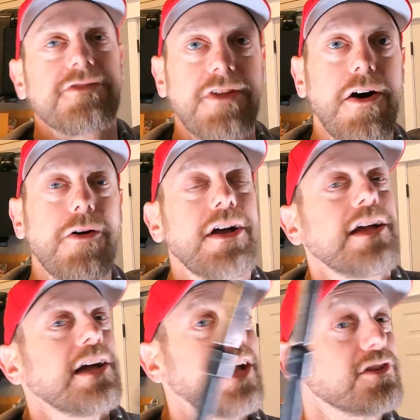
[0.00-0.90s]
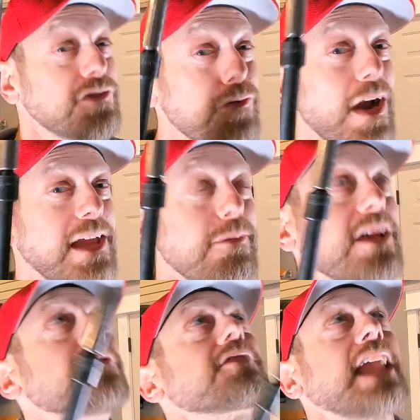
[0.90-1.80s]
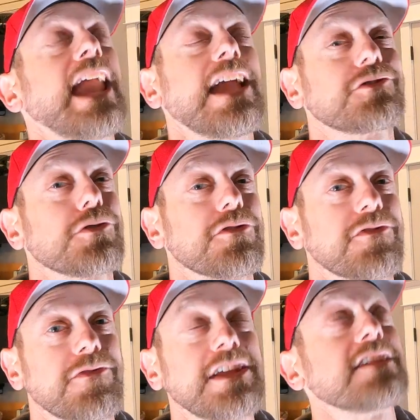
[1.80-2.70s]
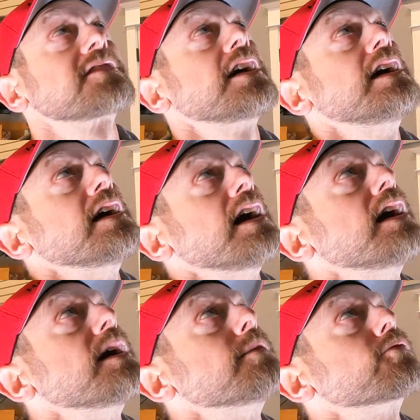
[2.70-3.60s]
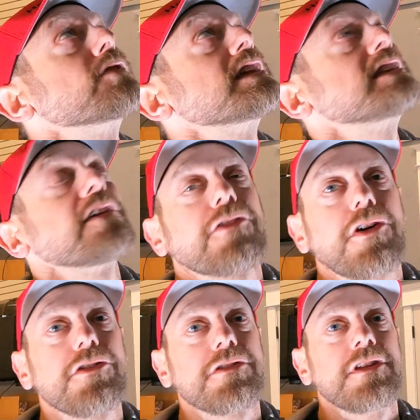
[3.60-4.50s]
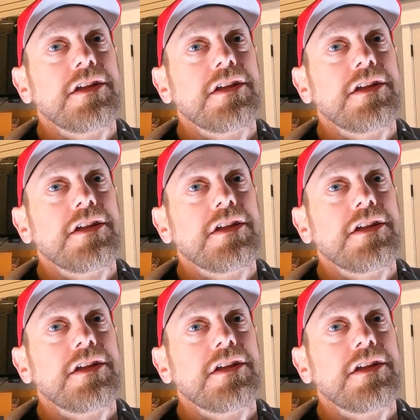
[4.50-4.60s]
So I do recommend using hand tools for these really difficult